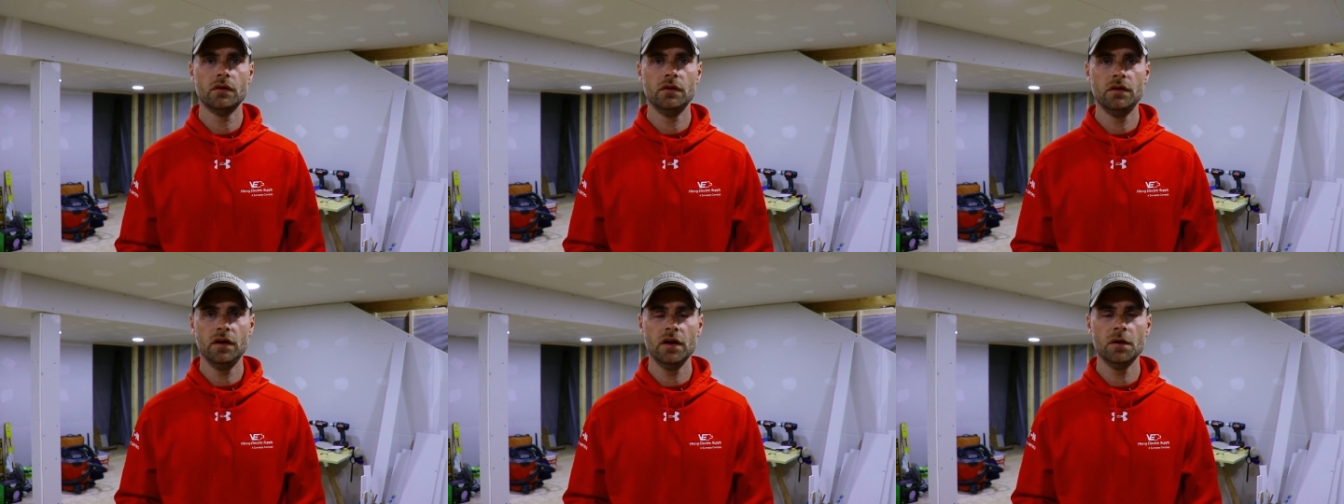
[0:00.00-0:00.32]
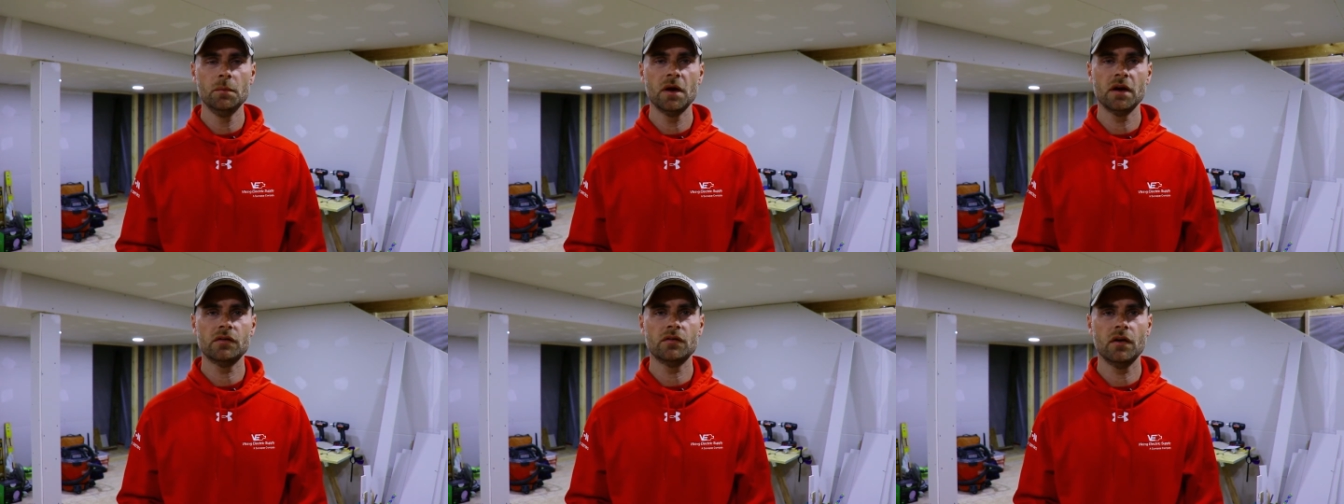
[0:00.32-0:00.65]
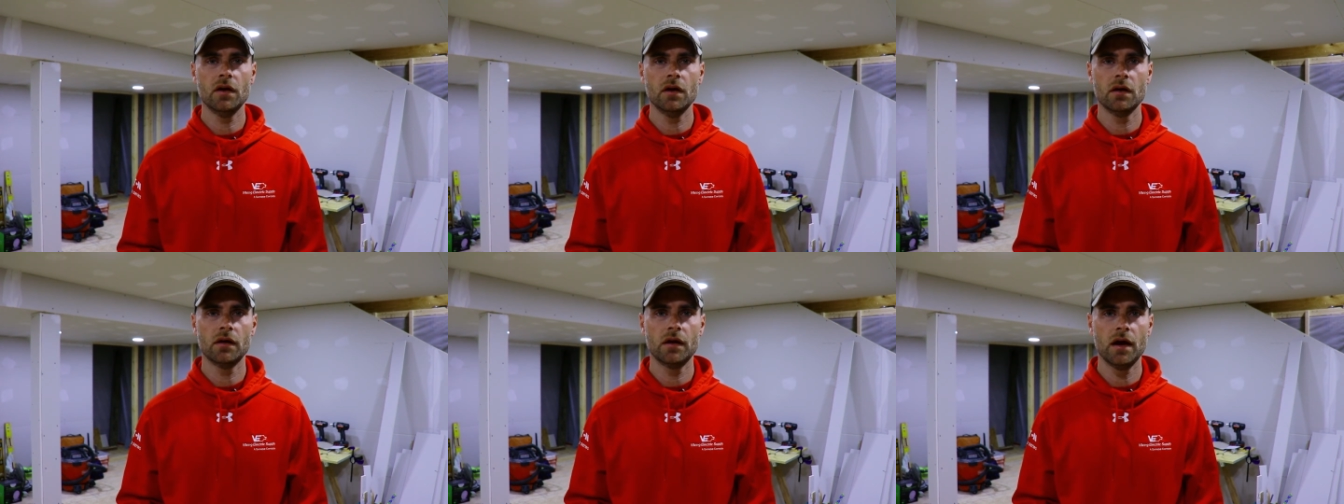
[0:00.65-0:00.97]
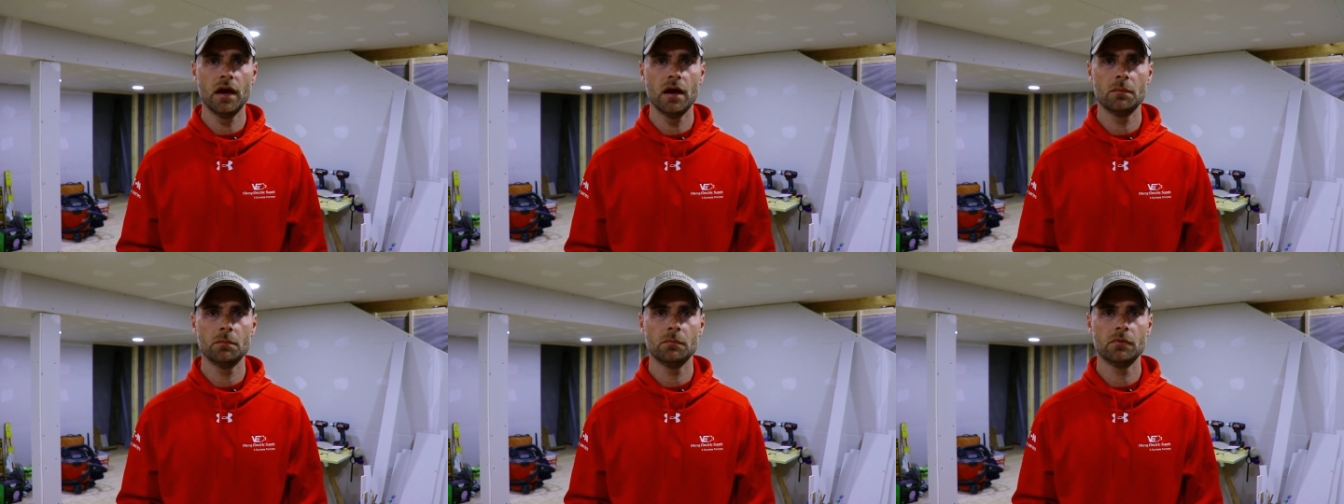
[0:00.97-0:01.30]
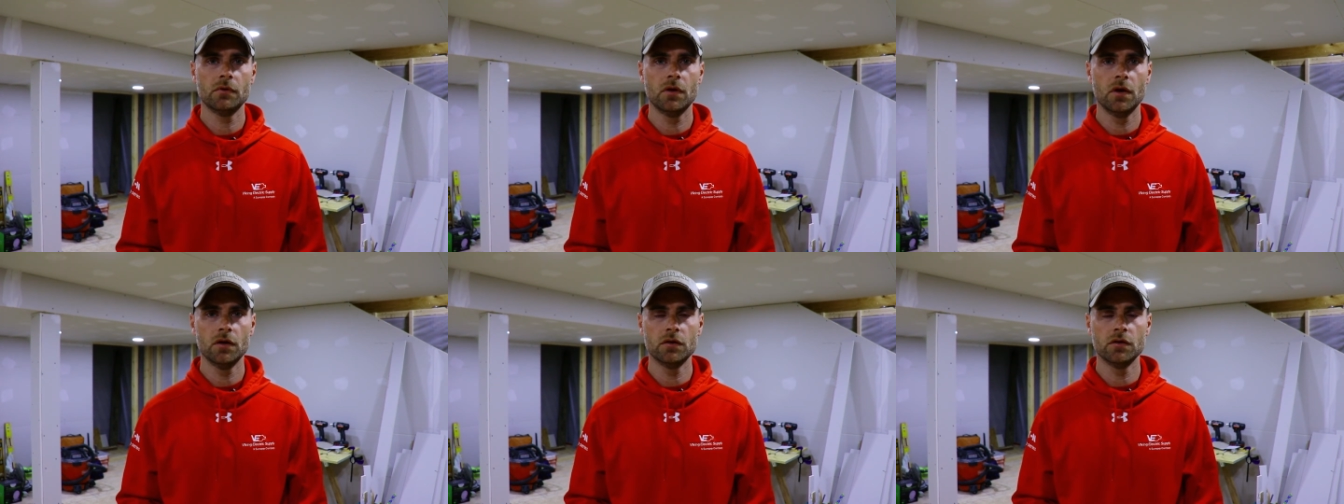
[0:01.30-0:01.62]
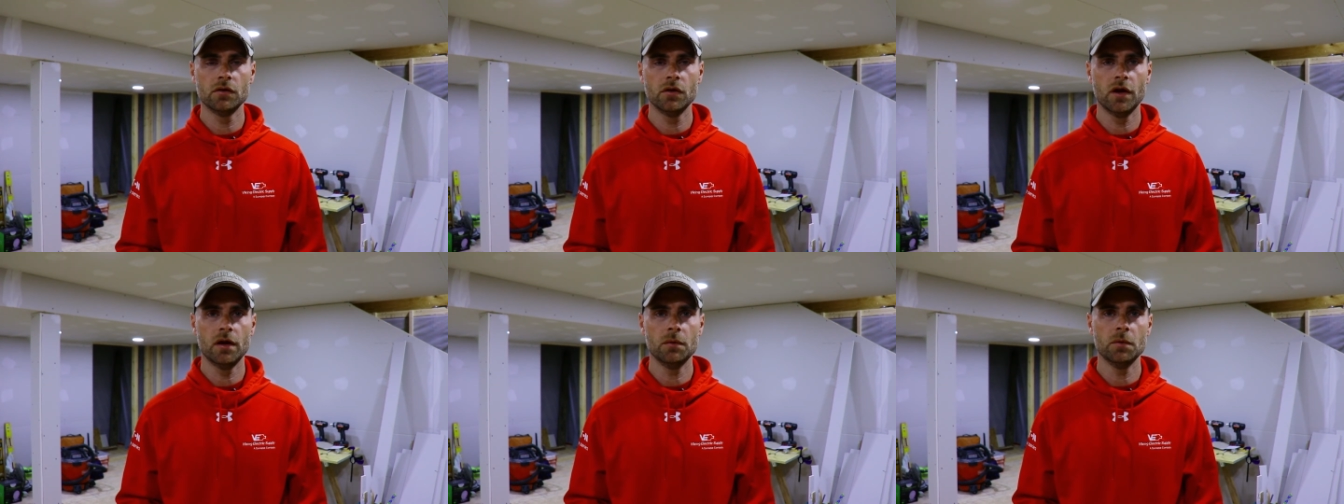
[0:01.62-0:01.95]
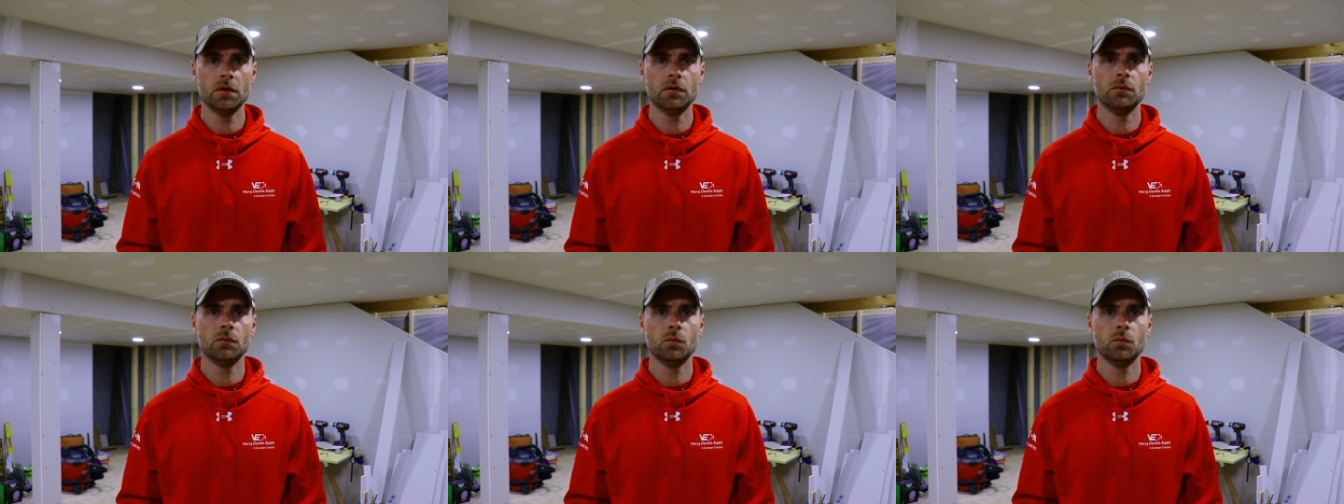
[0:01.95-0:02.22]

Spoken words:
DMX air gap underlayment